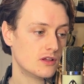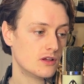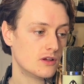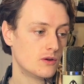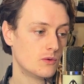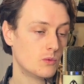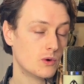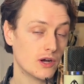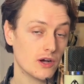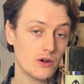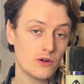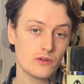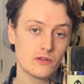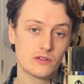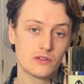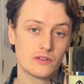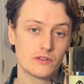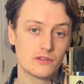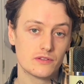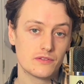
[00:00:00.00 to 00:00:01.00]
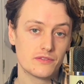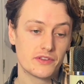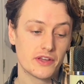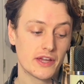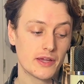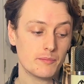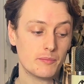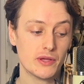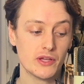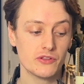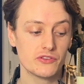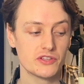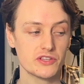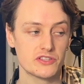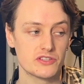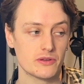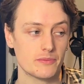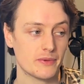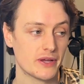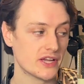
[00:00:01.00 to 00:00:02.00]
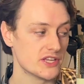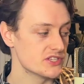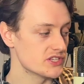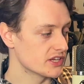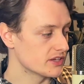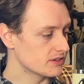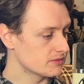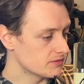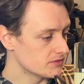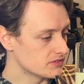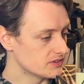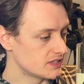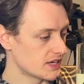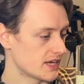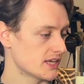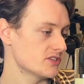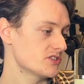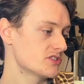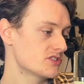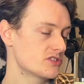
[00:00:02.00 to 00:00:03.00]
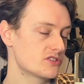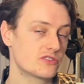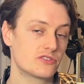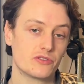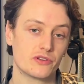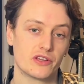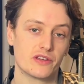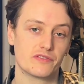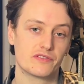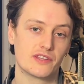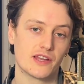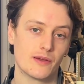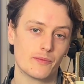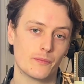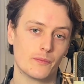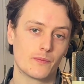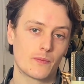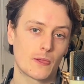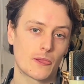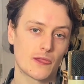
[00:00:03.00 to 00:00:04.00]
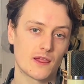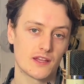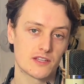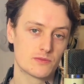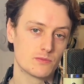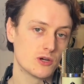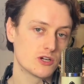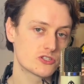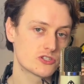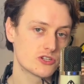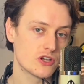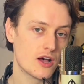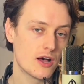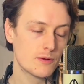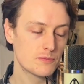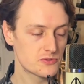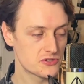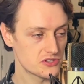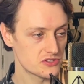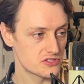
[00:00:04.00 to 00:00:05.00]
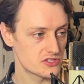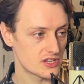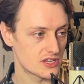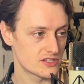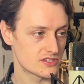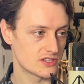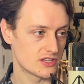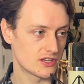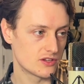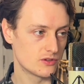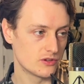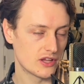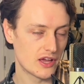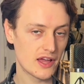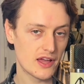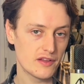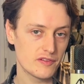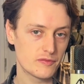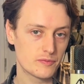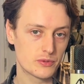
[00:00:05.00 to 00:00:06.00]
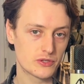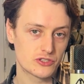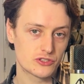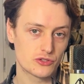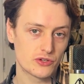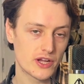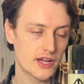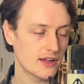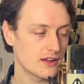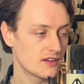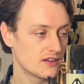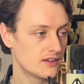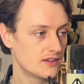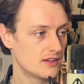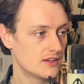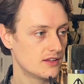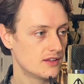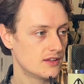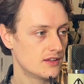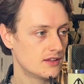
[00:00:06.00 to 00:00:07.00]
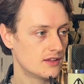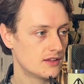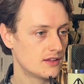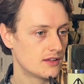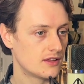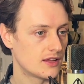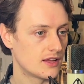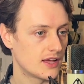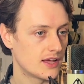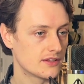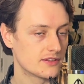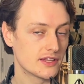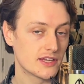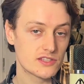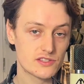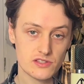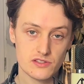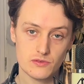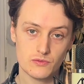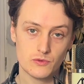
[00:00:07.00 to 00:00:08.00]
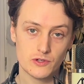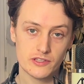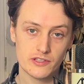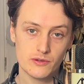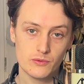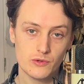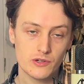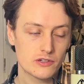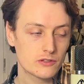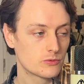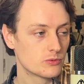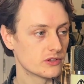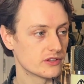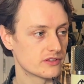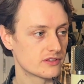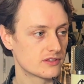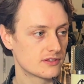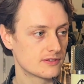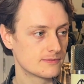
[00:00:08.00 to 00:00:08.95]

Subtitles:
Well, they built these amazing desks to give them as much options as they could have per track, and that's what they worked with.